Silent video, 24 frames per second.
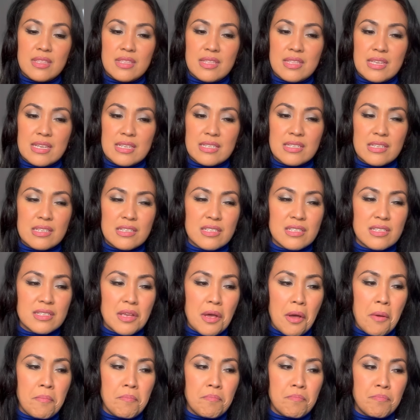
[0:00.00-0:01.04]
This
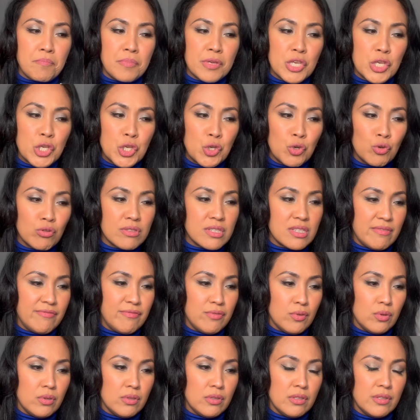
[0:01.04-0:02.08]
is
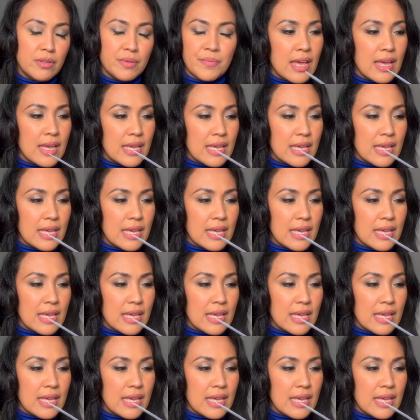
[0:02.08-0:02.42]
beautiful.